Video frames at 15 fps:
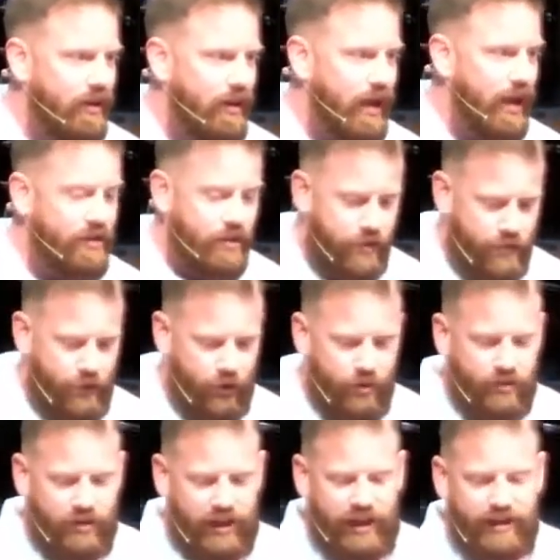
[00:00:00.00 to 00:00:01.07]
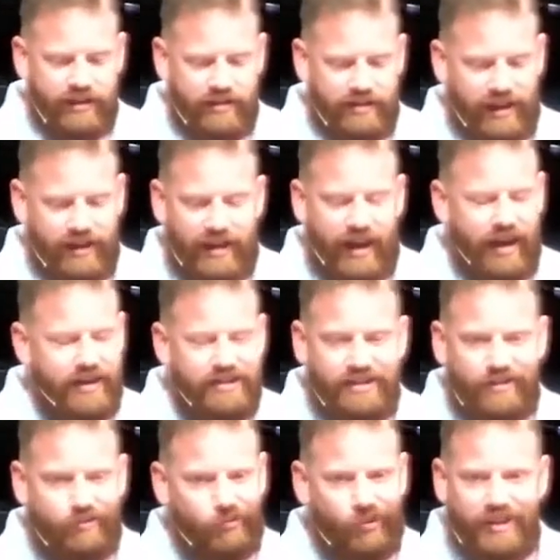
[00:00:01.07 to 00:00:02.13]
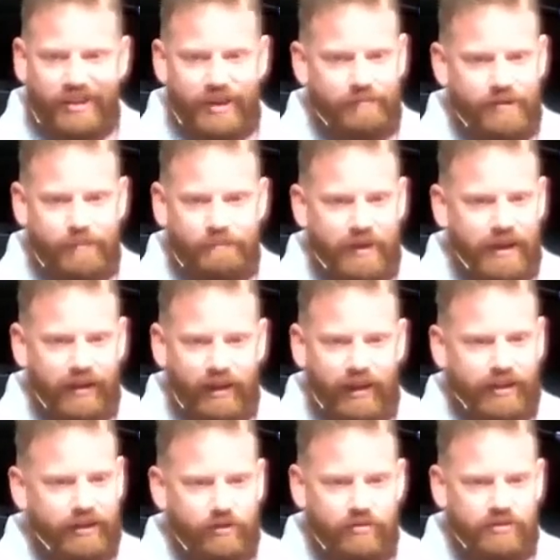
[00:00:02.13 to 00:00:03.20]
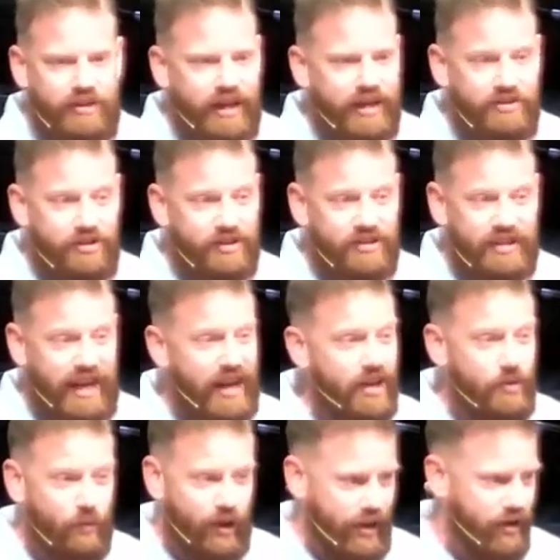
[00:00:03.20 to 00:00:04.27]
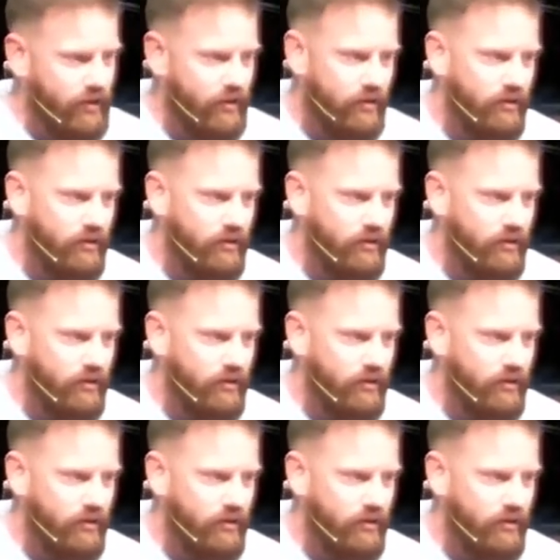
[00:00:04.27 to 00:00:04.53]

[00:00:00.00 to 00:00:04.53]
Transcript: And the third thing is that God didn't want them to be like those nations anyway.